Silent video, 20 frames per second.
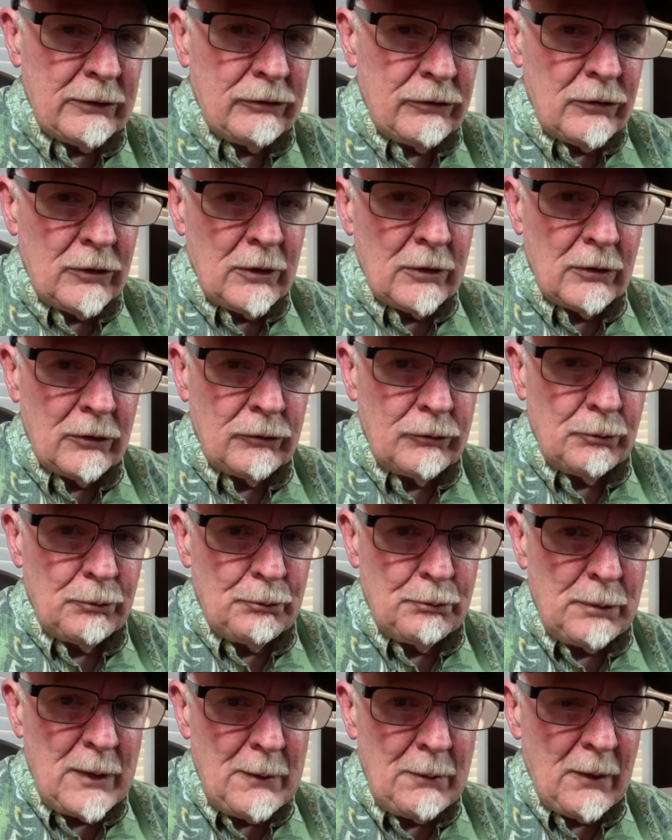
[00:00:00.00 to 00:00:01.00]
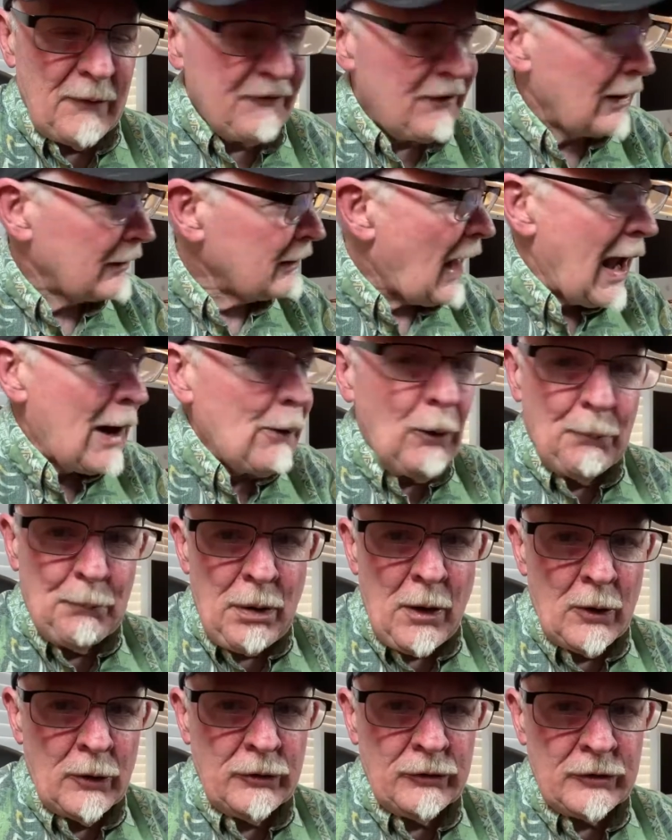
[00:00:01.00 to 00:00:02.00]
In fact, I will
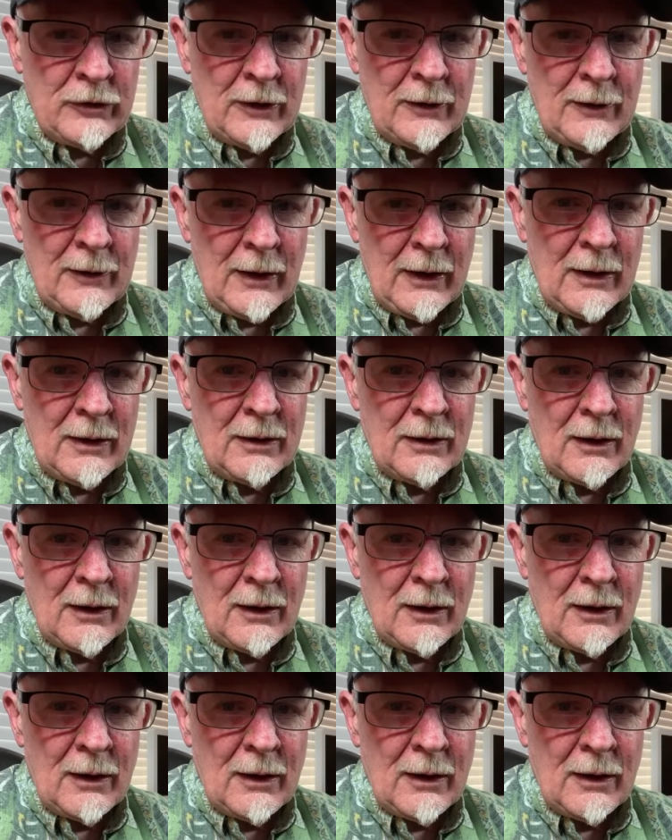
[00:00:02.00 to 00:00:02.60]
post it